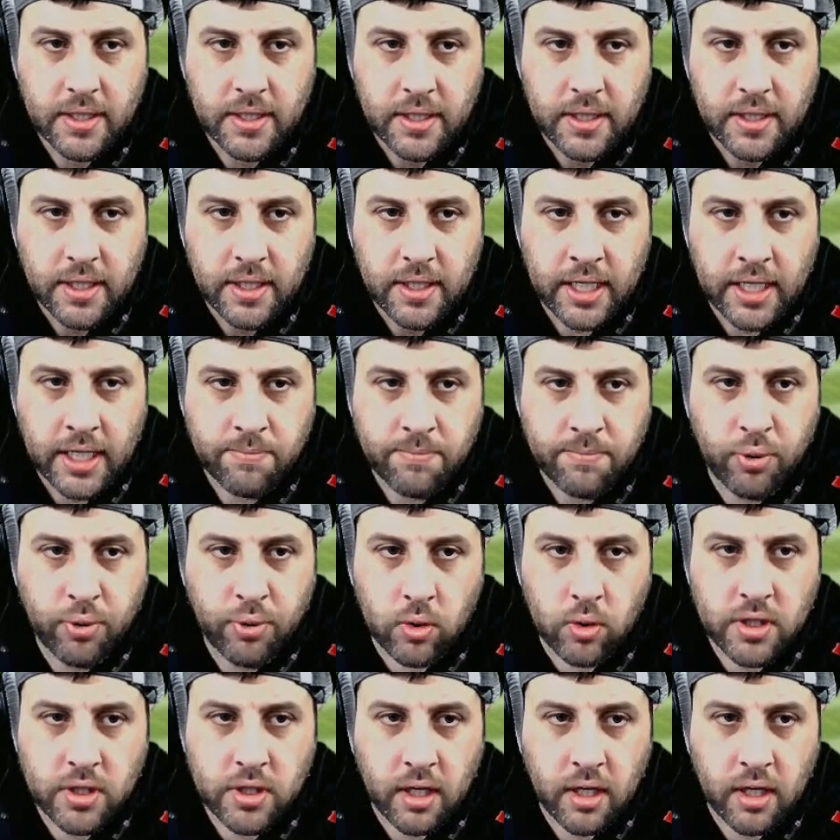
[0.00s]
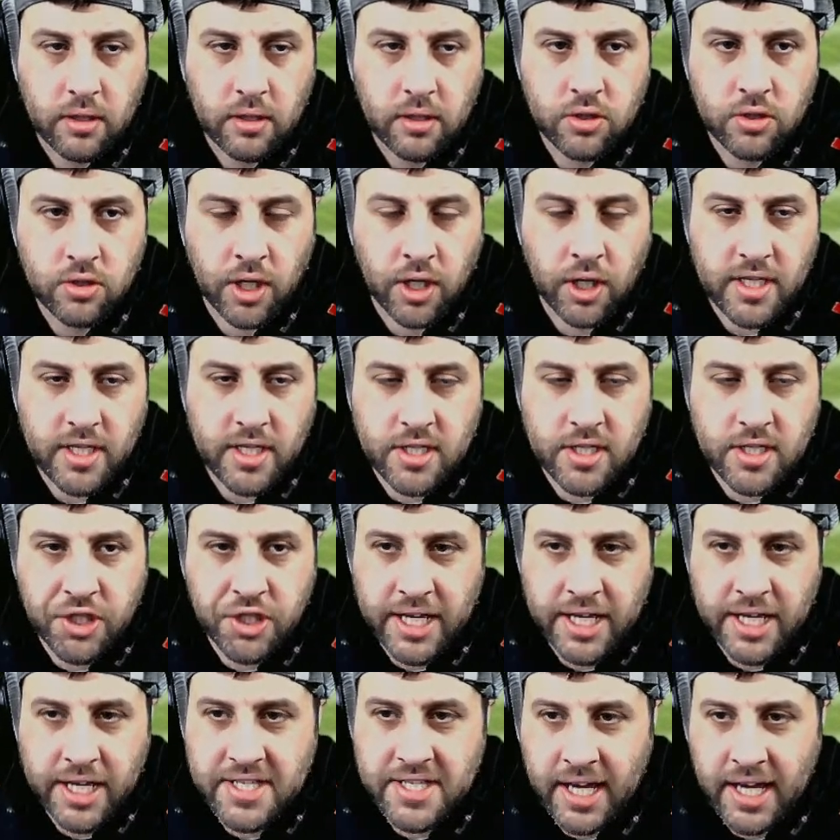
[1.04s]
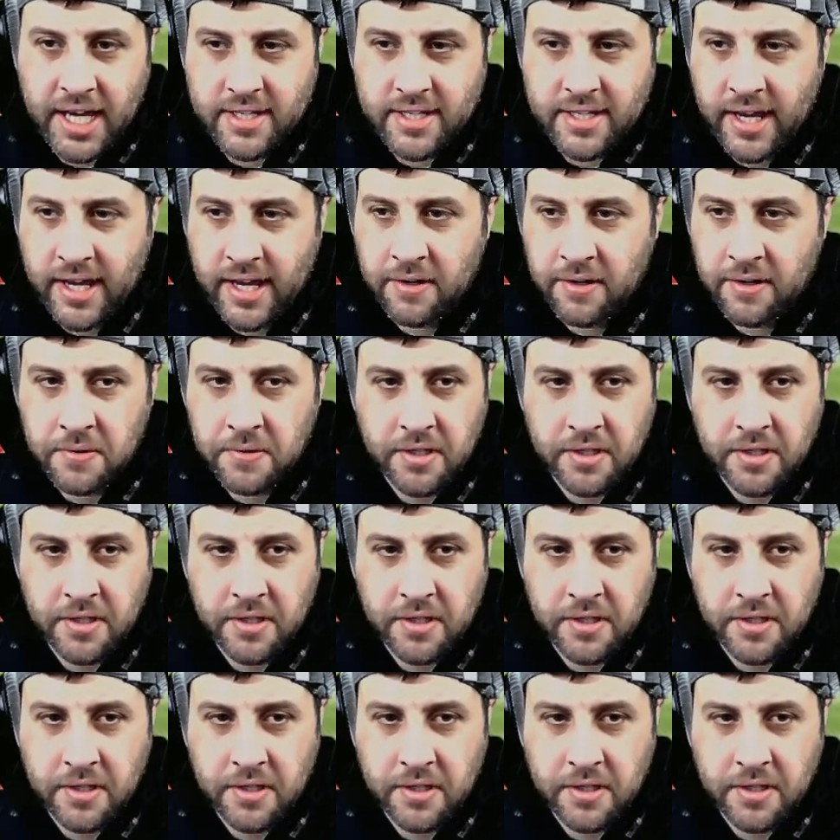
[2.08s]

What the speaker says: as Porter tries to chase that down,